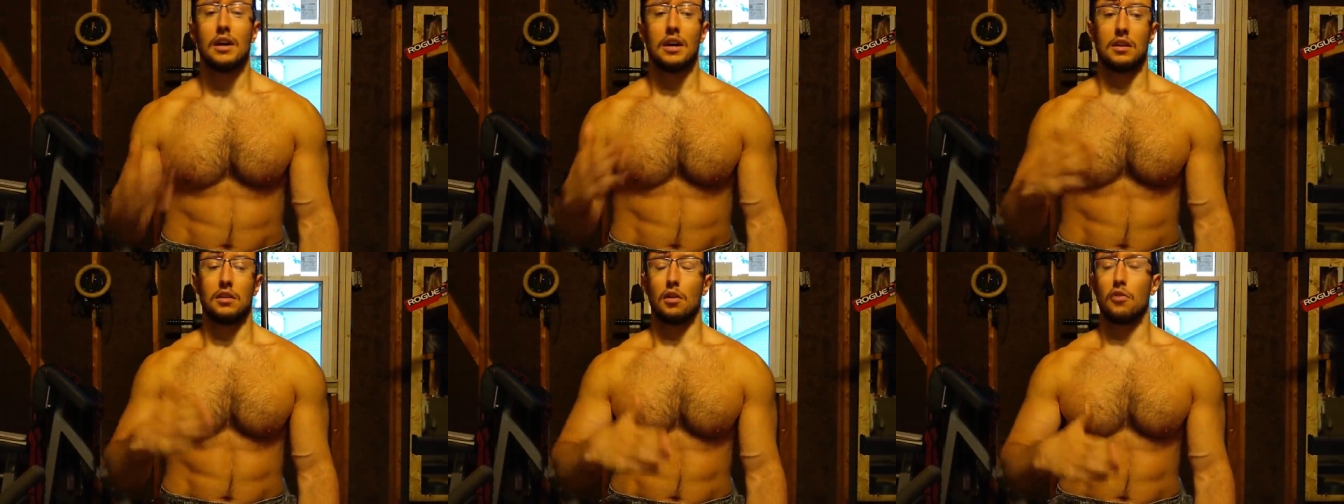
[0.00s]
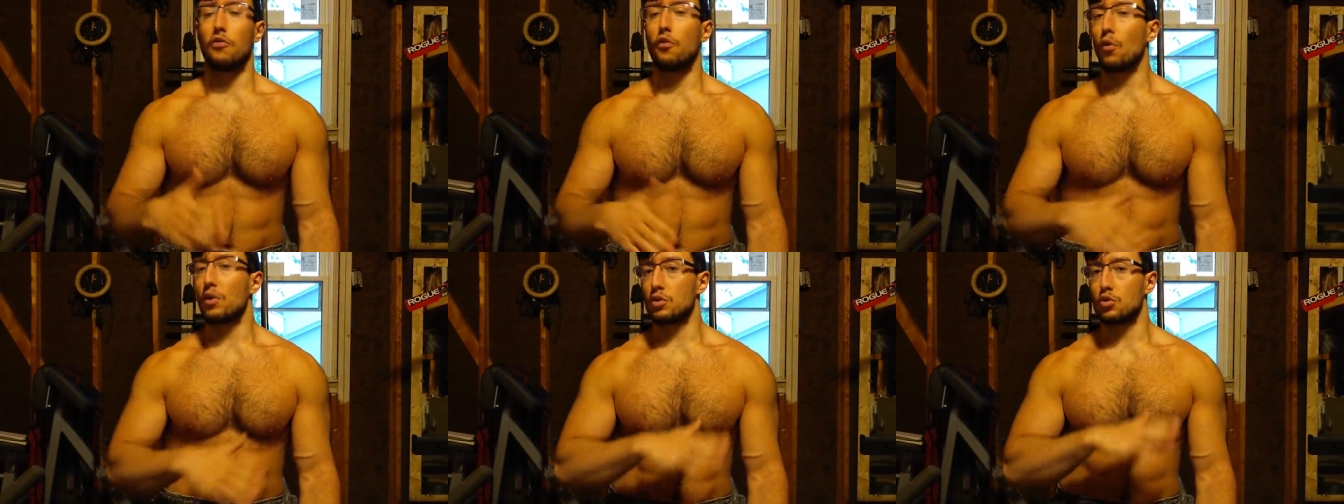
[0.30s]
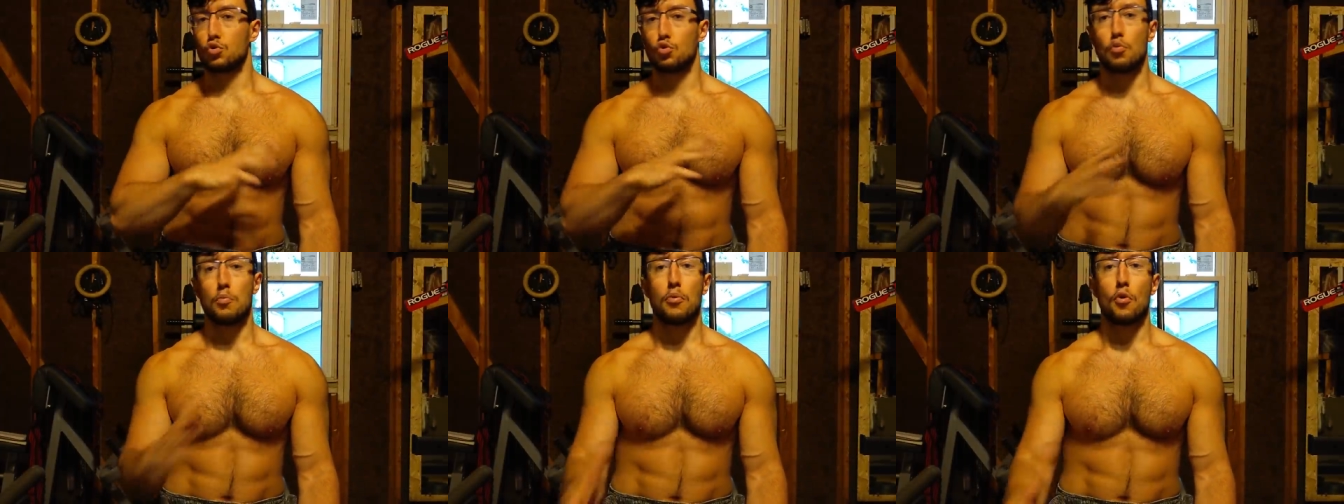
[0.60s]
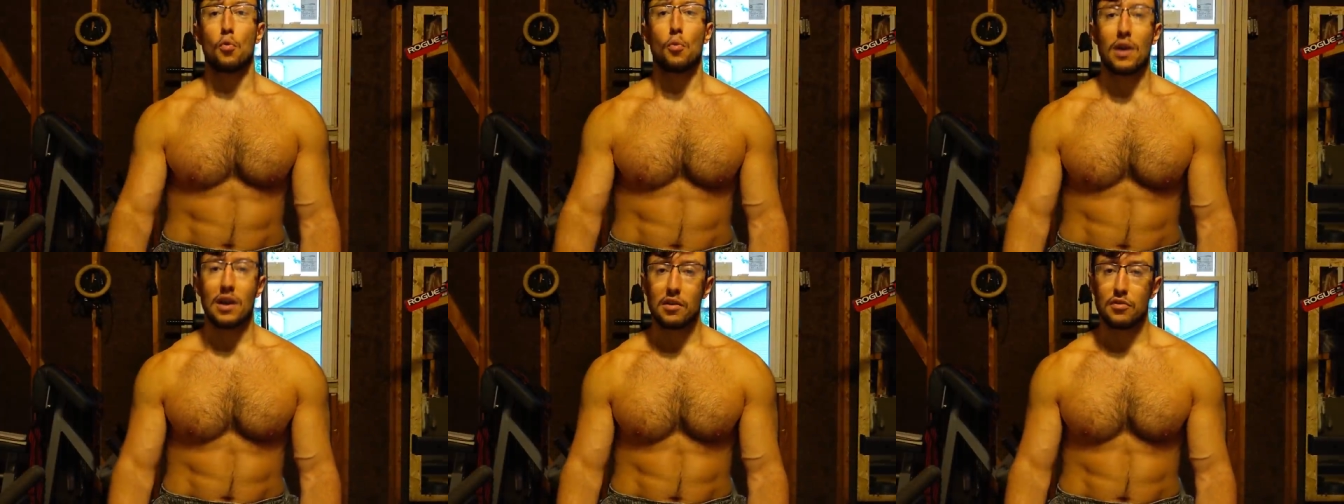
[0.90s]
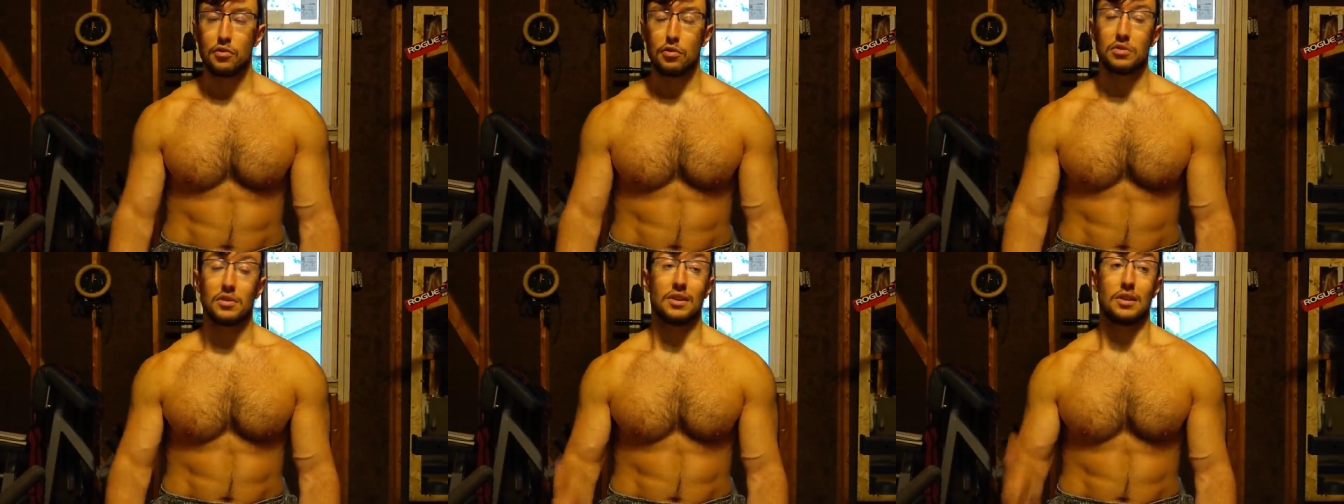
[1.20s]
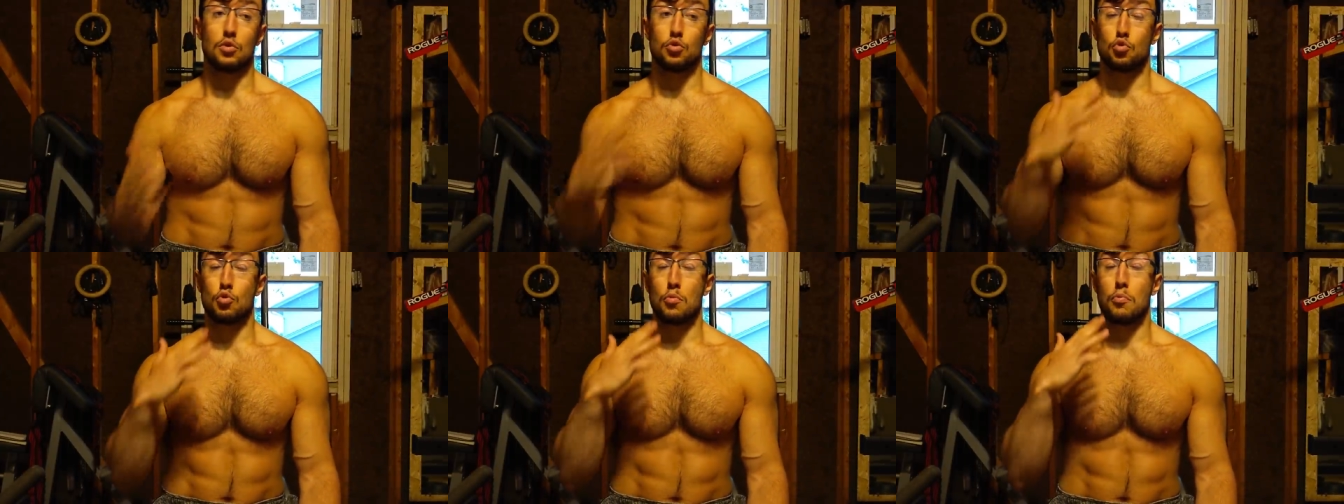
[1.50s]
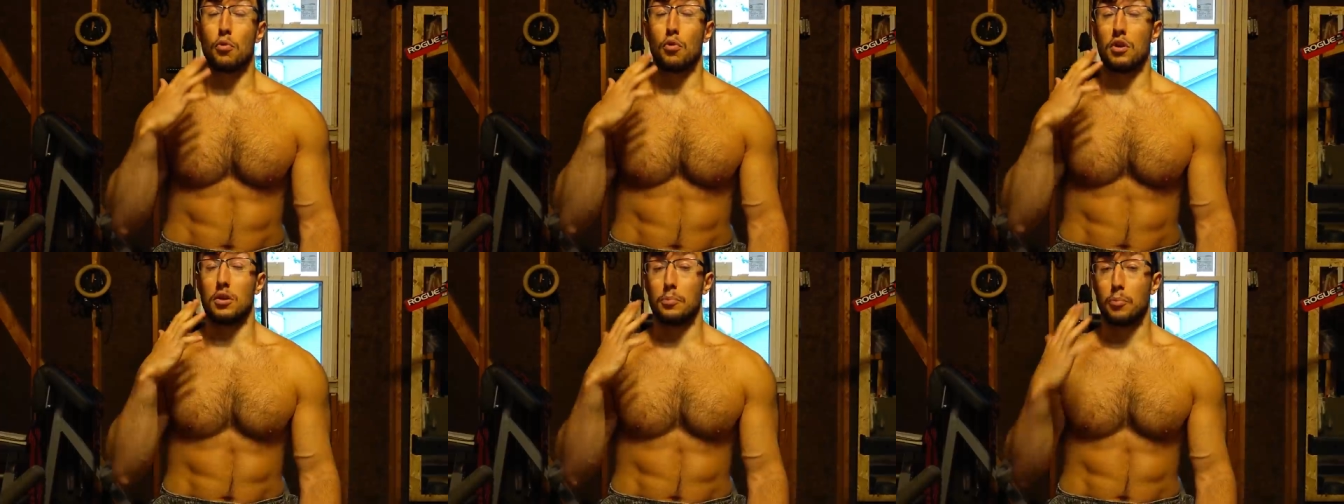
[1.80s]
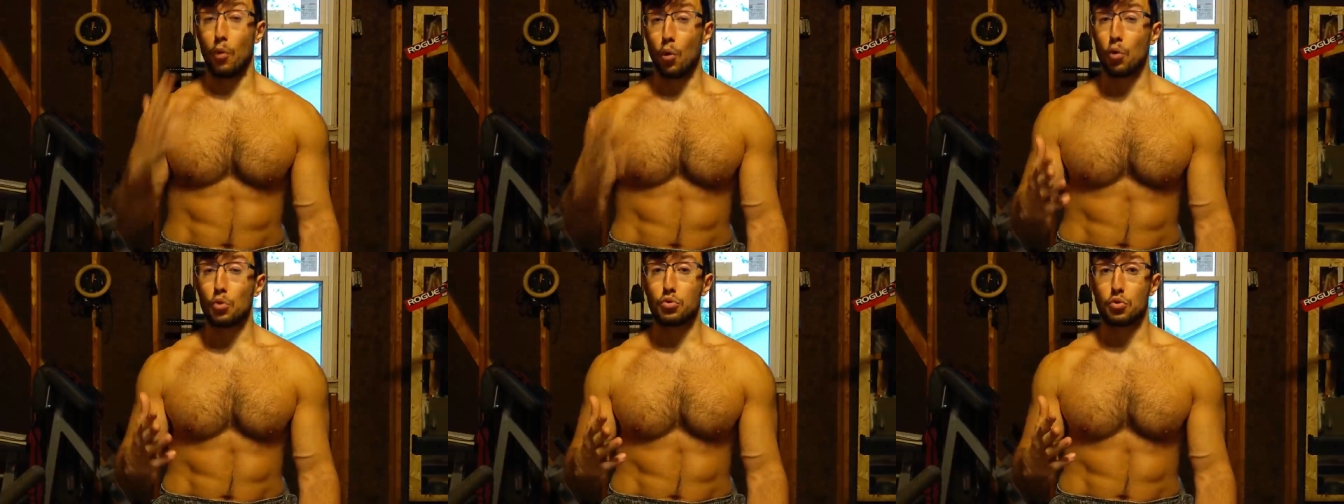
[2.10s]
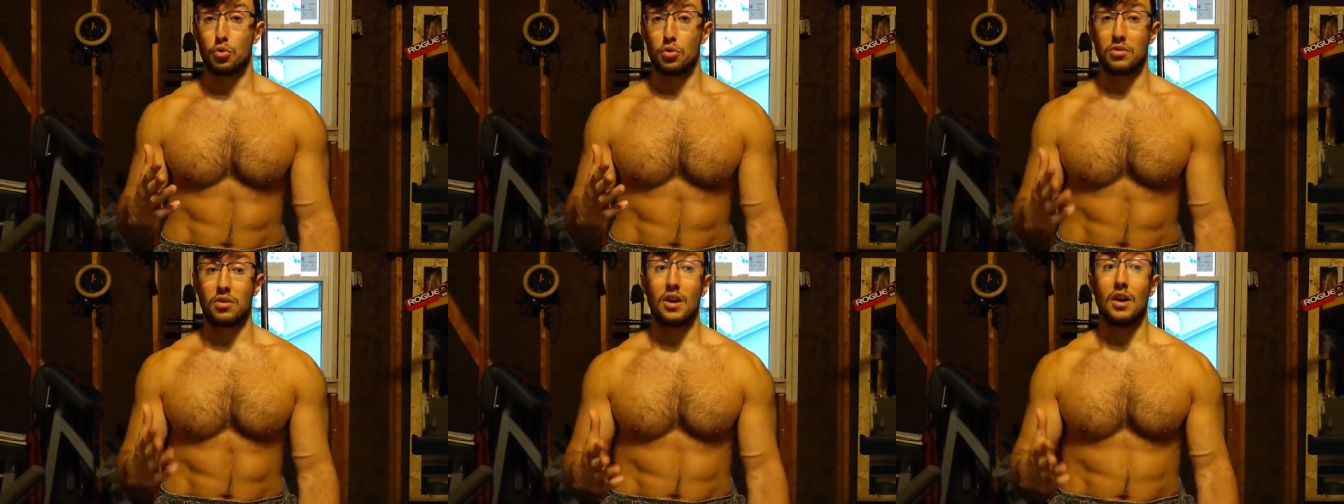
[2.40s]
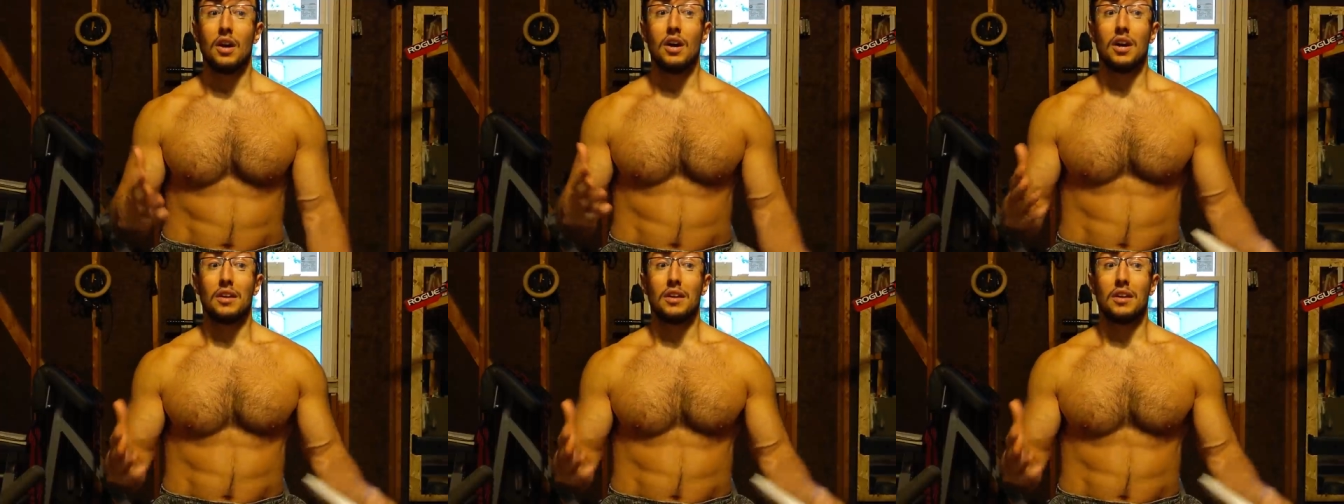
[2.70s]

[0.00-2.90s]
And therefore it's super relevant and it's super important